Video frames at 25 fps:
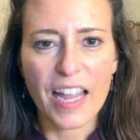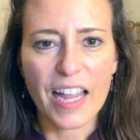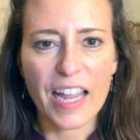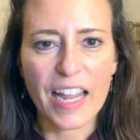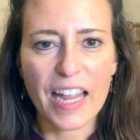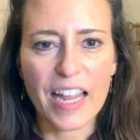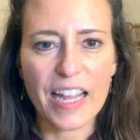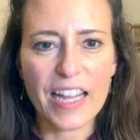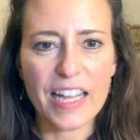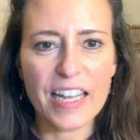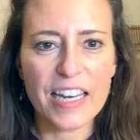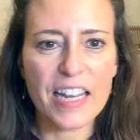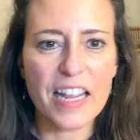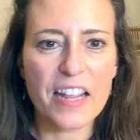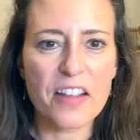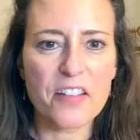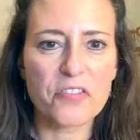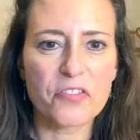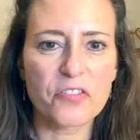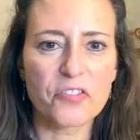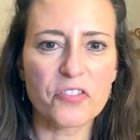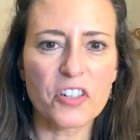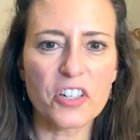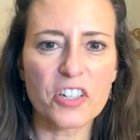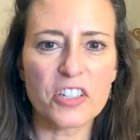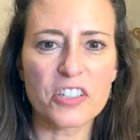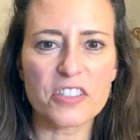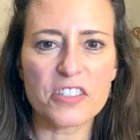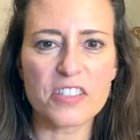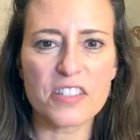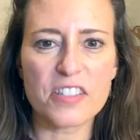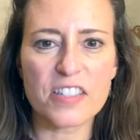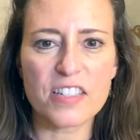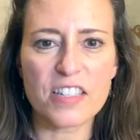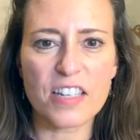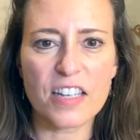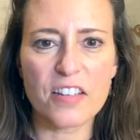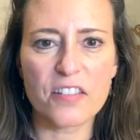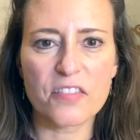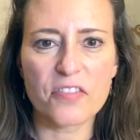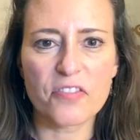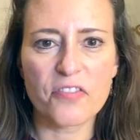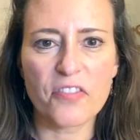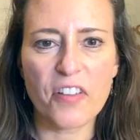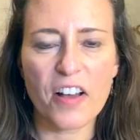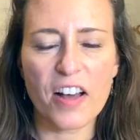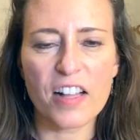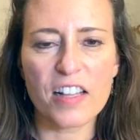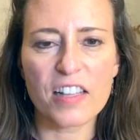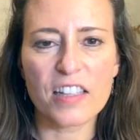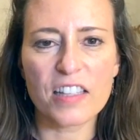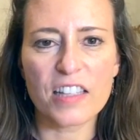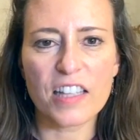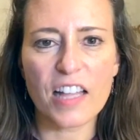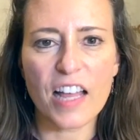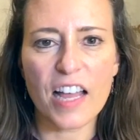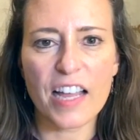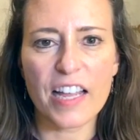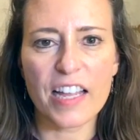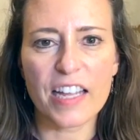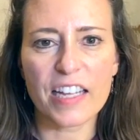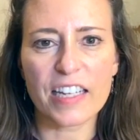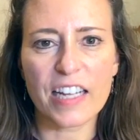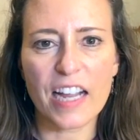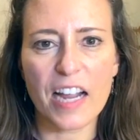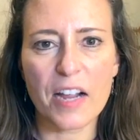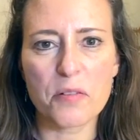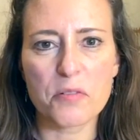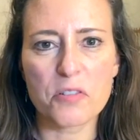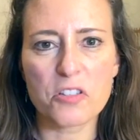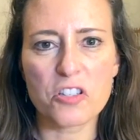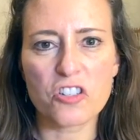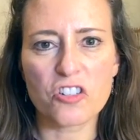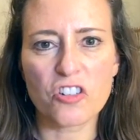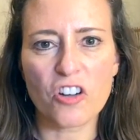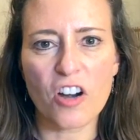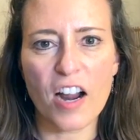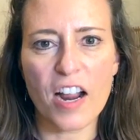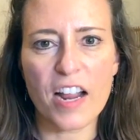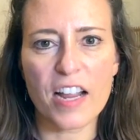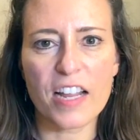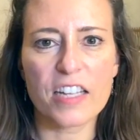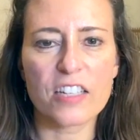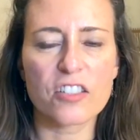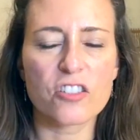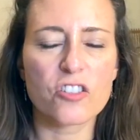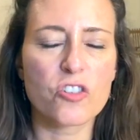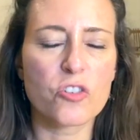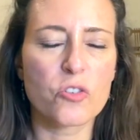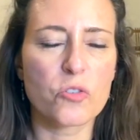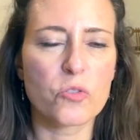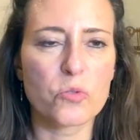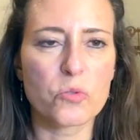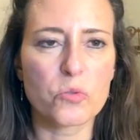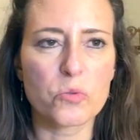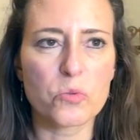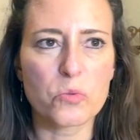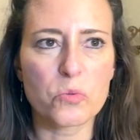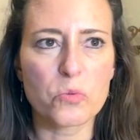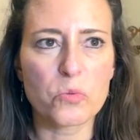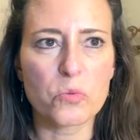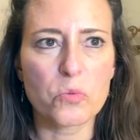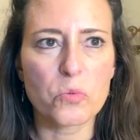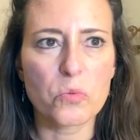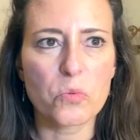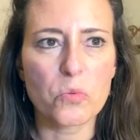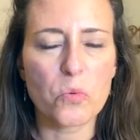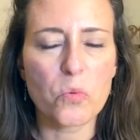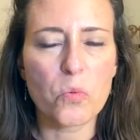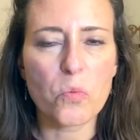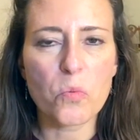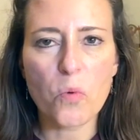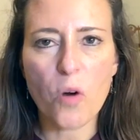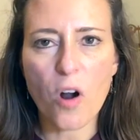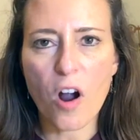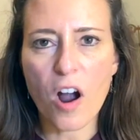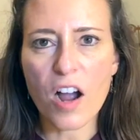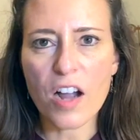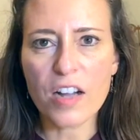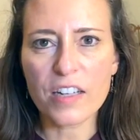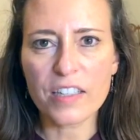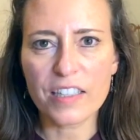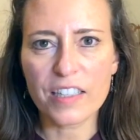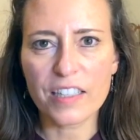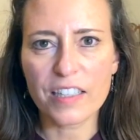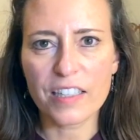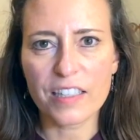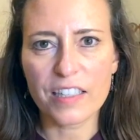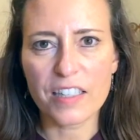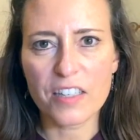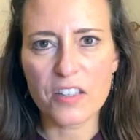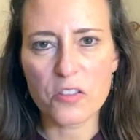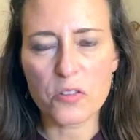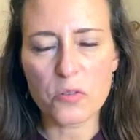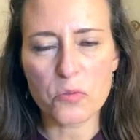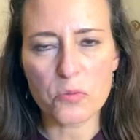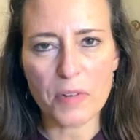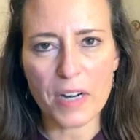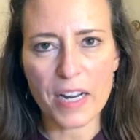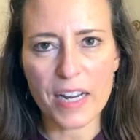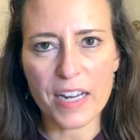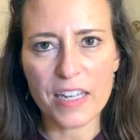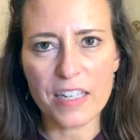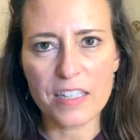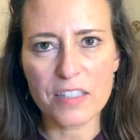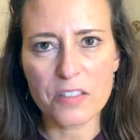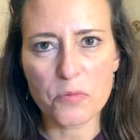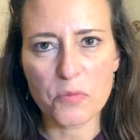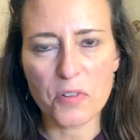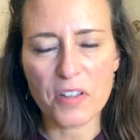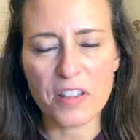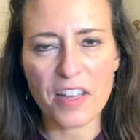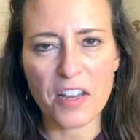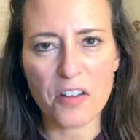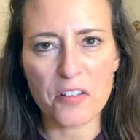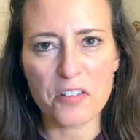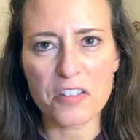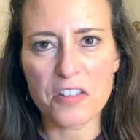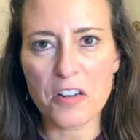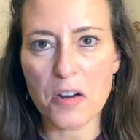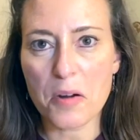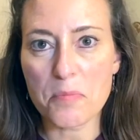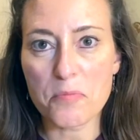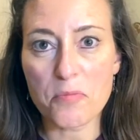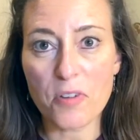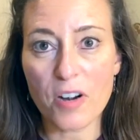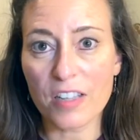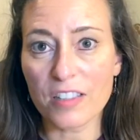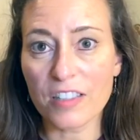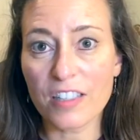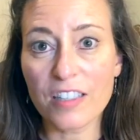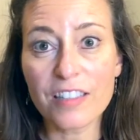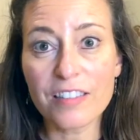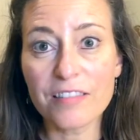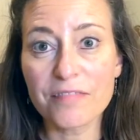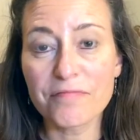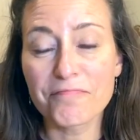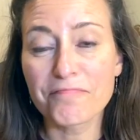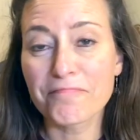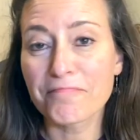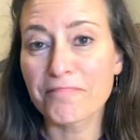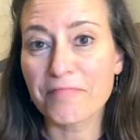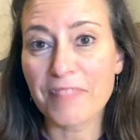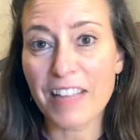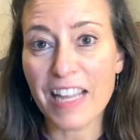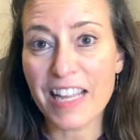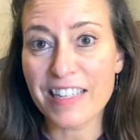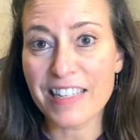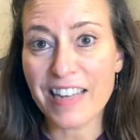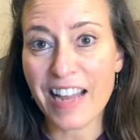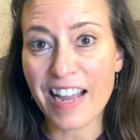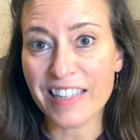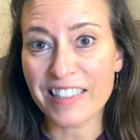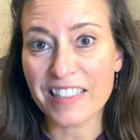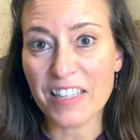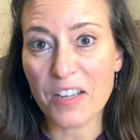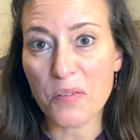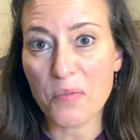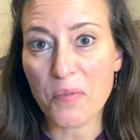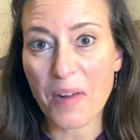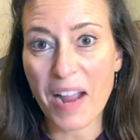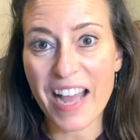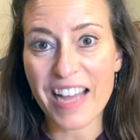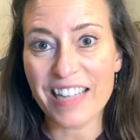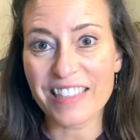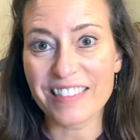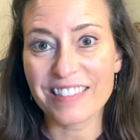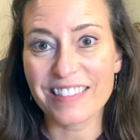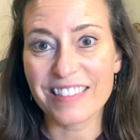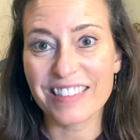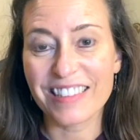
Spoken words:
And at first, it felt like I was trying to walk in the rain without an umbrella and not get wet.